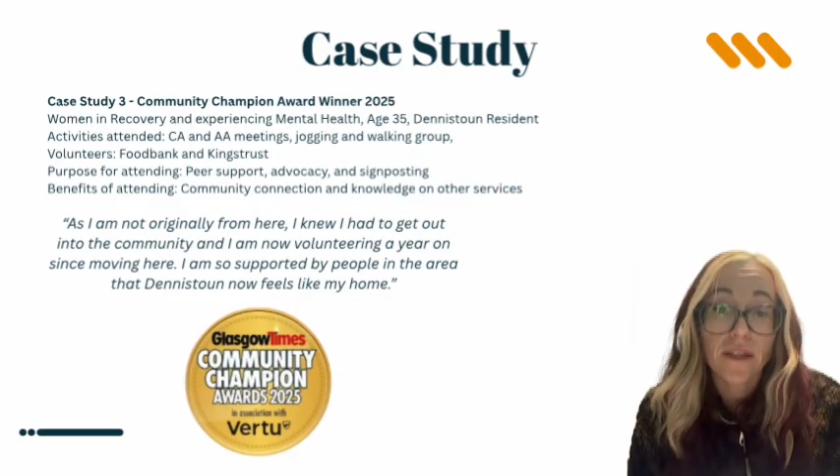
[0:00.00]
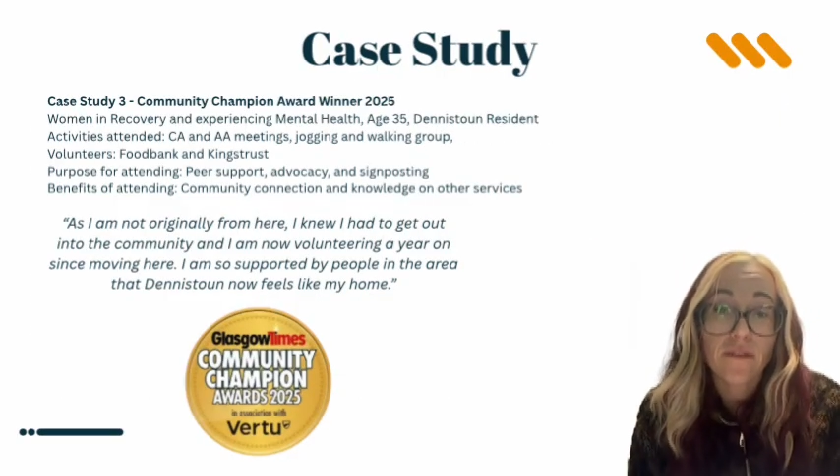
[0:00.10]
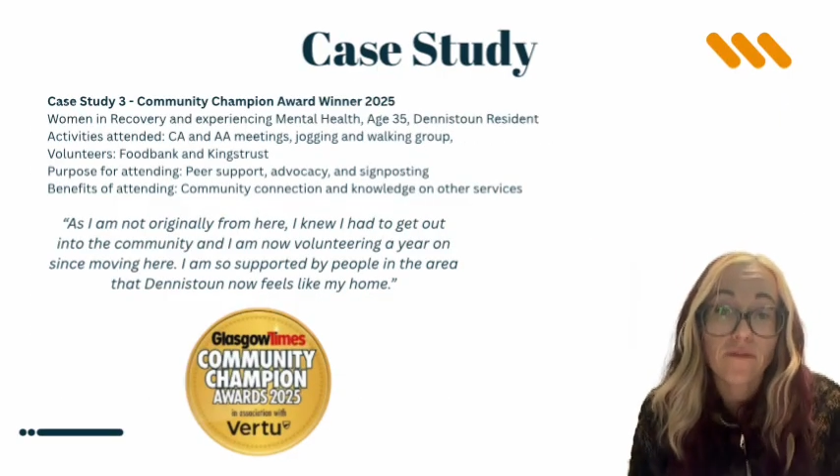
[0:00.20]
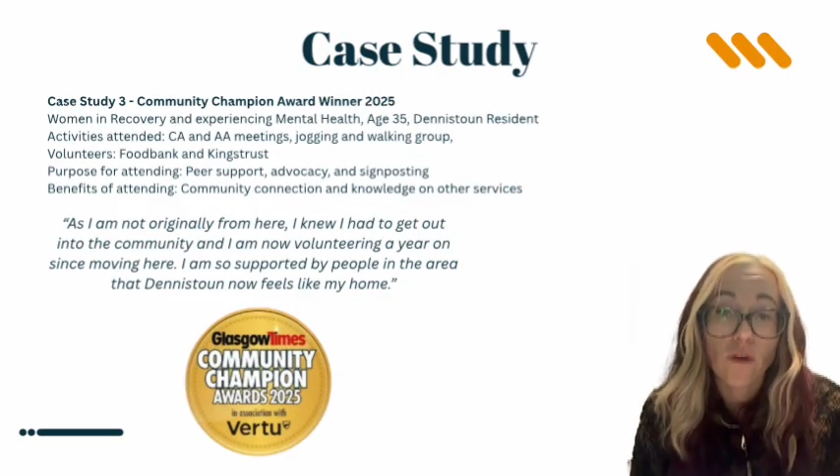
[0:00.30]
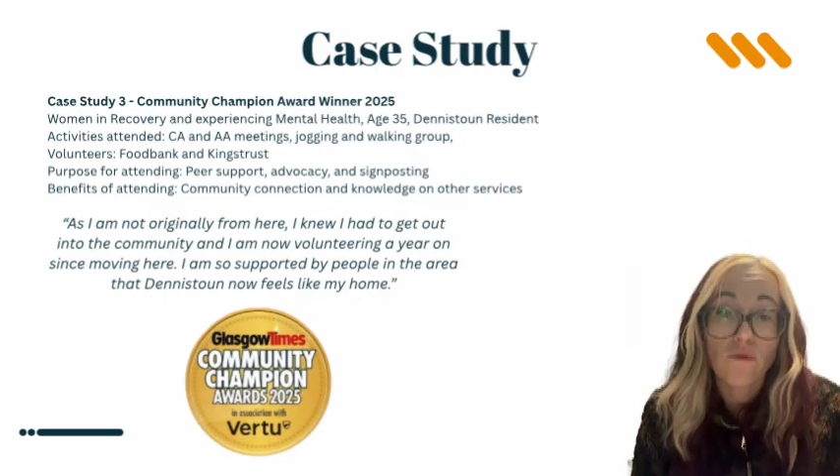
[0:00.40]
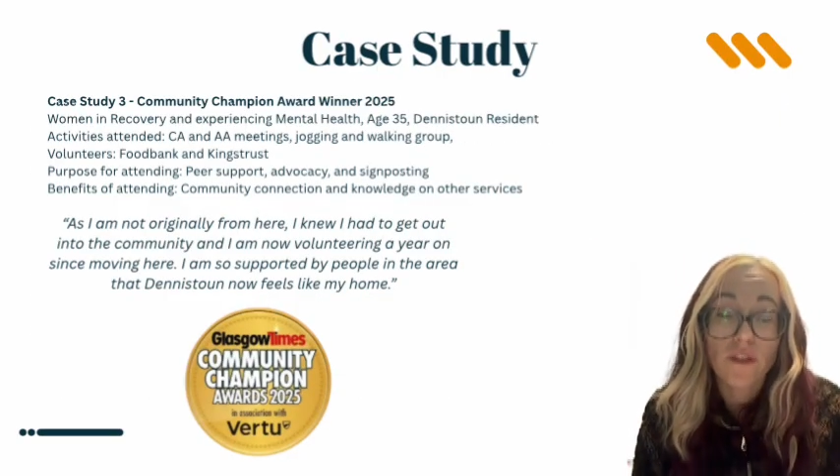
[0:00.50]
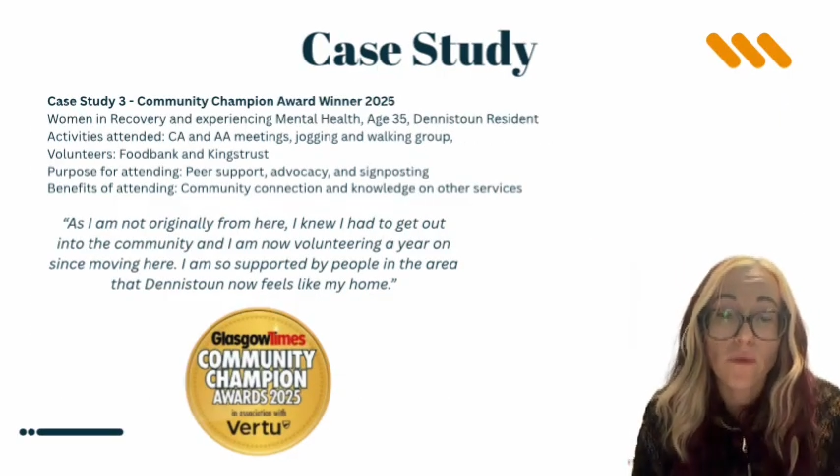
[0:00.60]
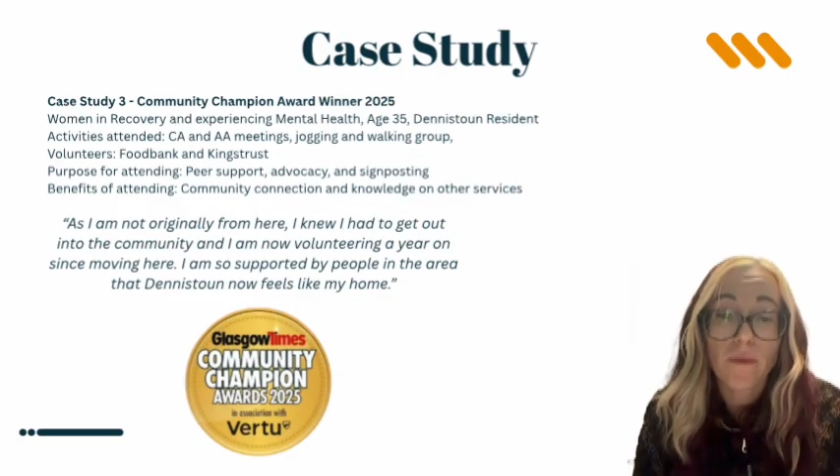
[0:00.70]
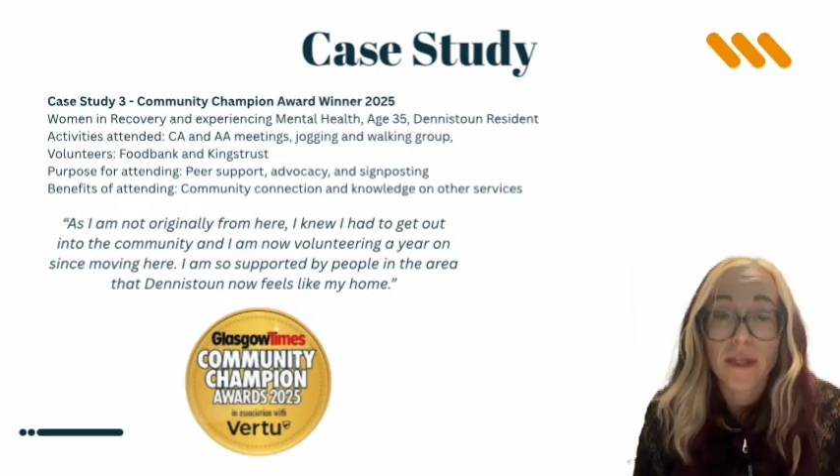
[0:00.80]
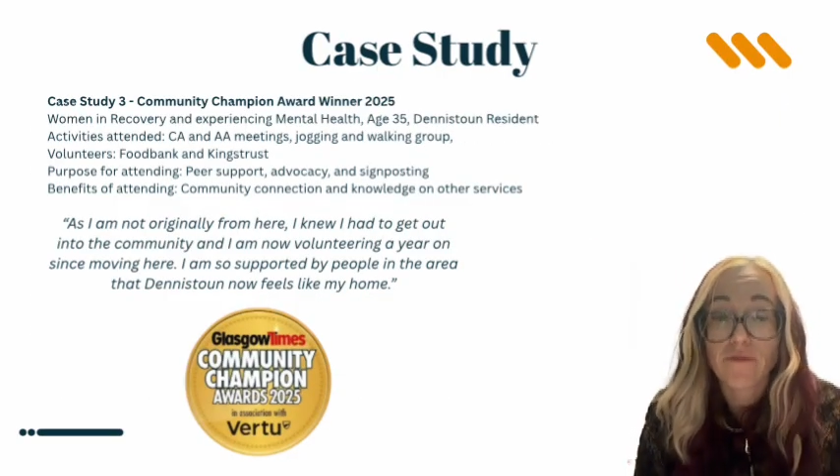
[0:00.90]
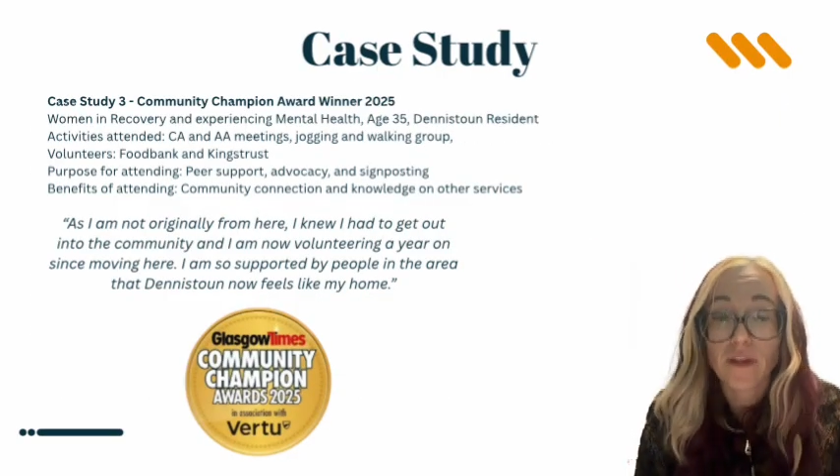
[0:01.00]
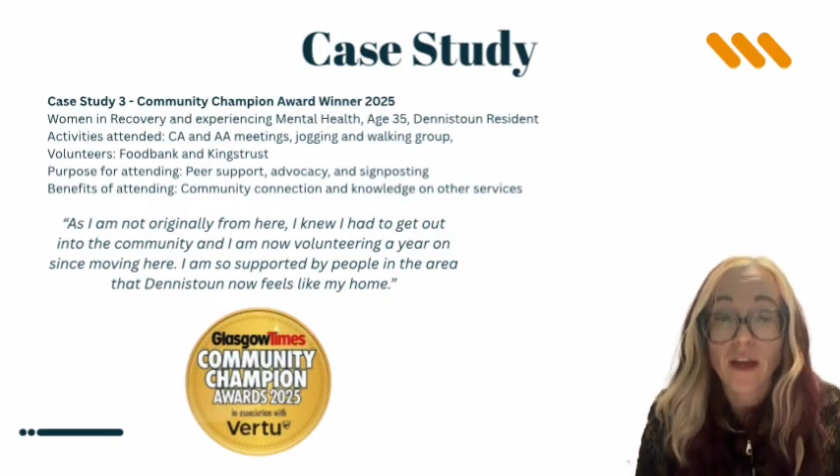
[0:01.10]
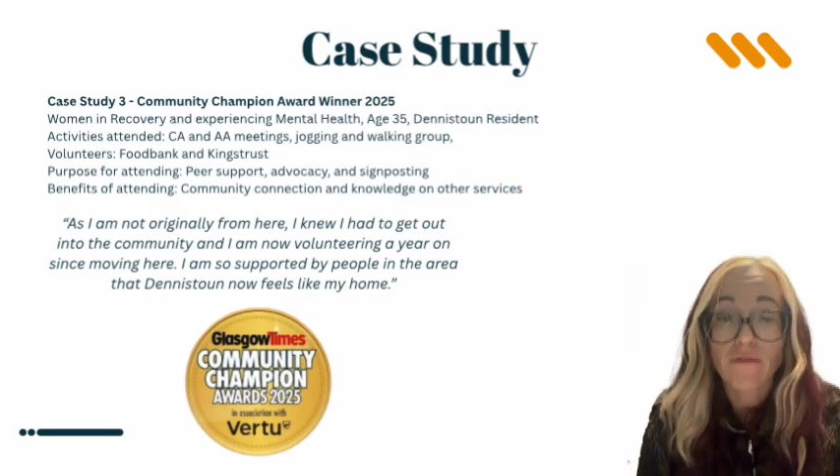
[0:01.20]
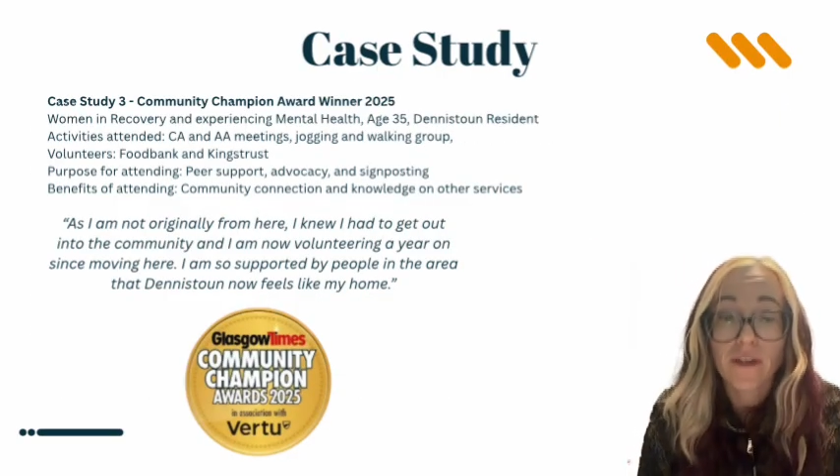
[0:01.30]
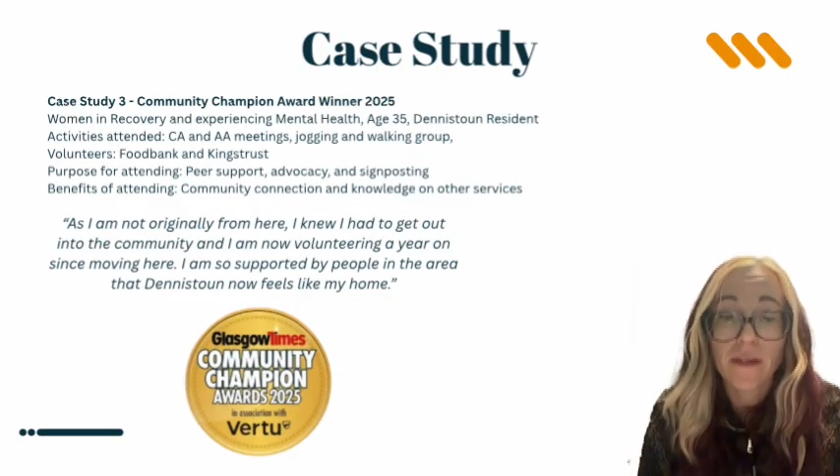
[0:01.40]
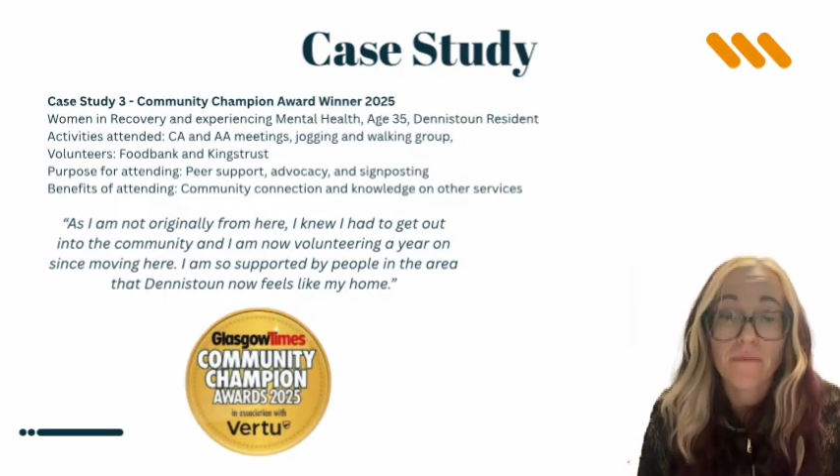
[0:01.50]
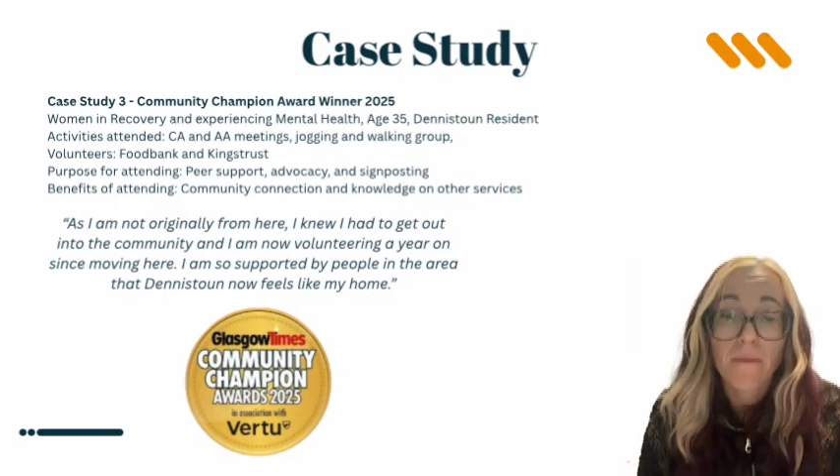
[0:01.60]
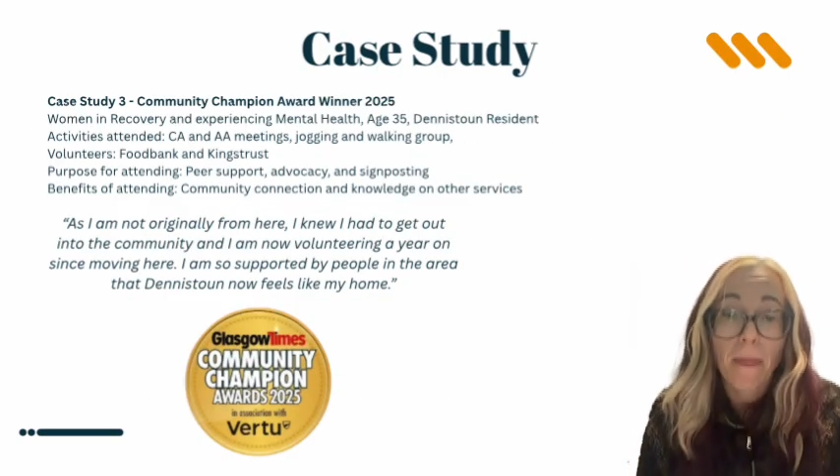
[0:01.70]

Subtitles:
involves a woman in recovery,